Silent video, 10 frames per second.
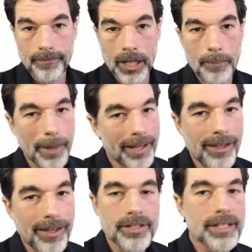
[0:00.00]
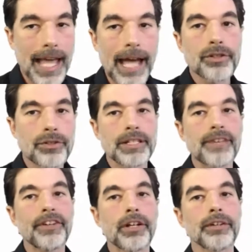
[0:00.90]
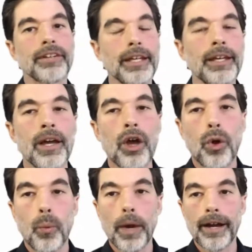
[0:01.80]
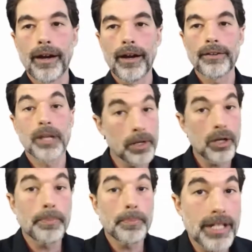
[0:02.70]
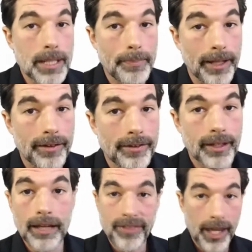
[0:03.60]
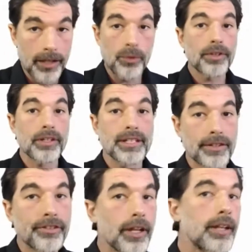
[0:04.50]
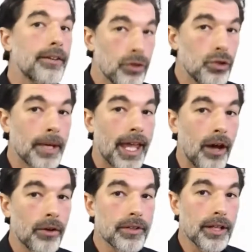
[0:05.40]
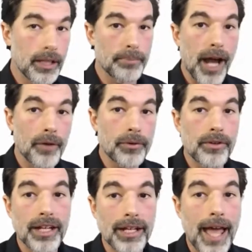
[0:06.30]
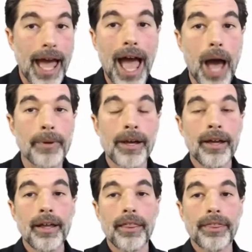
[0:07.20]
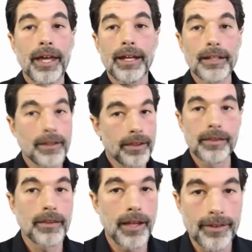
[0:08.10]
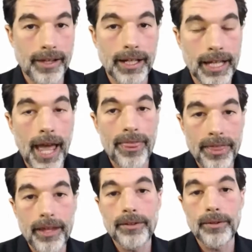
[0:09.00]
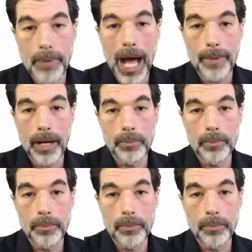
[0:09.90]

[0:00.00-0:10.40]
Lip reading: But there's this extra difficulty where some of your participants, if they use a different Zoom account in the browser than in the app, then it's going to get this pop-up